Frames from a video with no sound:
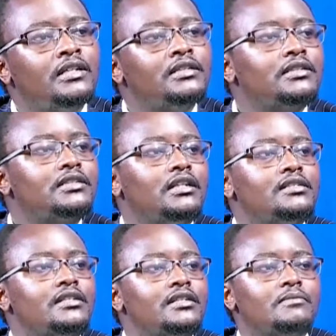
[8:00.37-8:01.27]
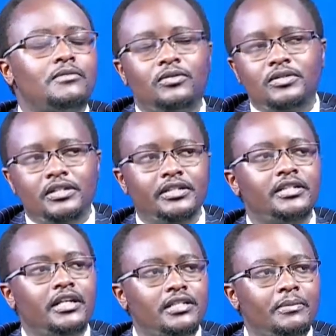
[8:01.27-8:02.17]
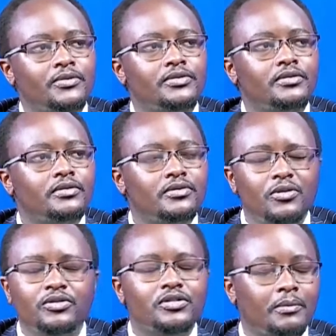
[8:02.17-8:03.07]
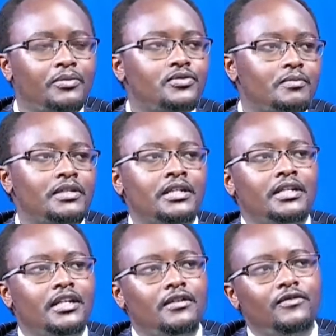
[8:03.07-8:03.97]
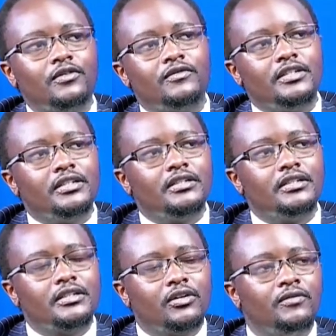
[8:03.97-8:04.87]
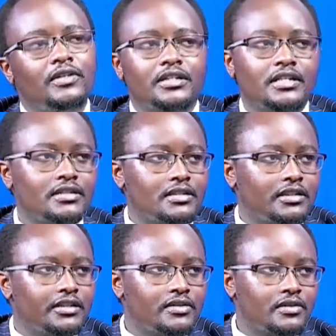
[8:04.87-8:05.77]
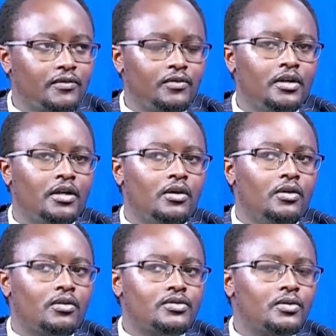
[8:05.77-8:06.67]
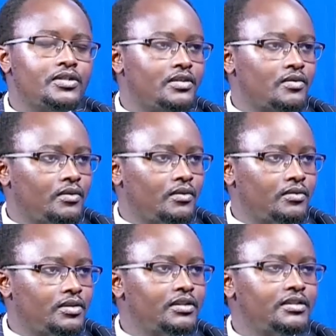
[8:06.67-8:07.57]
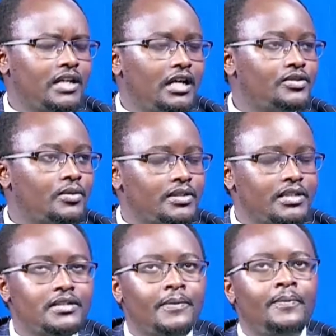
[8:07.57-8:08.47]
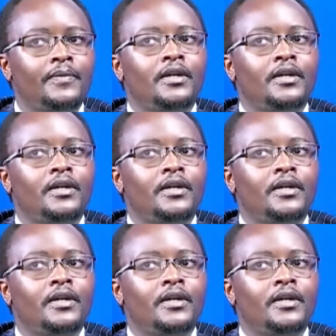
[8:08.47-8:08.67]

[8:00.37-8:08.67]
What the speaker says: of that child's rights, because children are not supposed to be involved in conflict as children or soldiers or child soldiers.